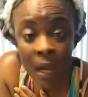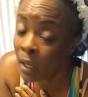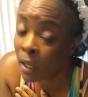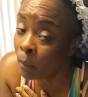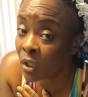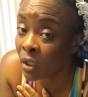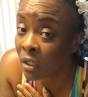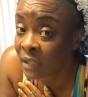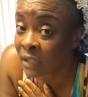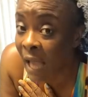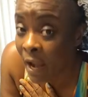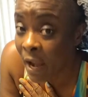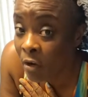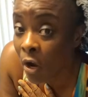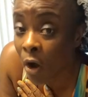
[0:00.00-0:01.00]
And because
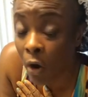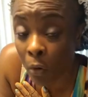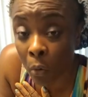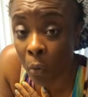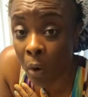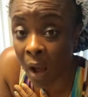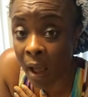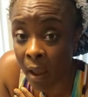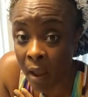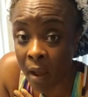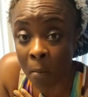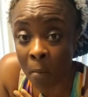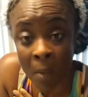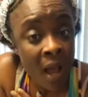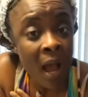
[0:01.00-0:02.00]
I know who I
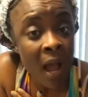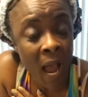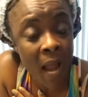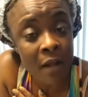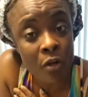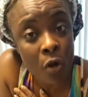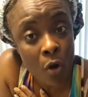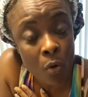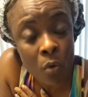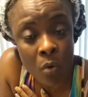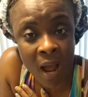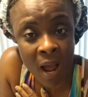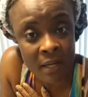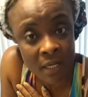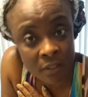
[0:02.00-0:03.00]
am, I know who
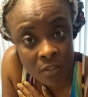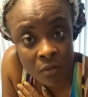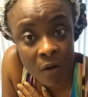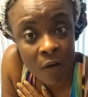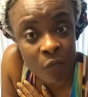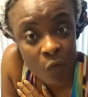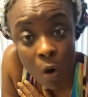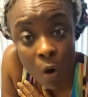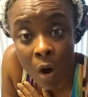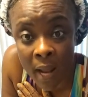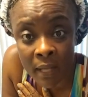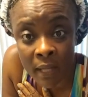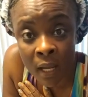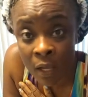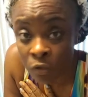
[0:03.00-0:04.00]
I need to
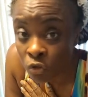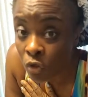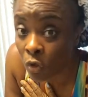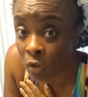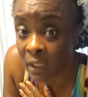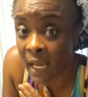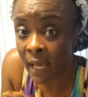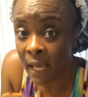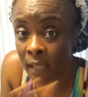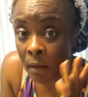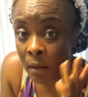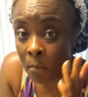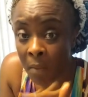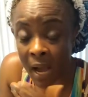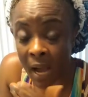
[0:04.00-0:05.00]
avoid so
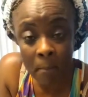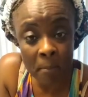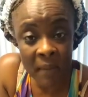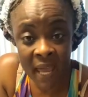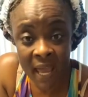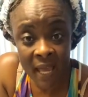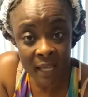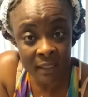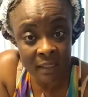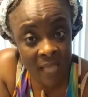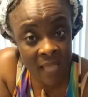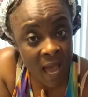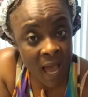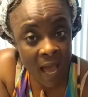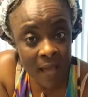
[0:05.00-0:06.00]
that my bad
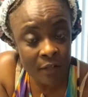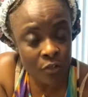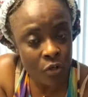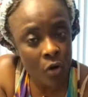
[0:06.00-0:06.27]
side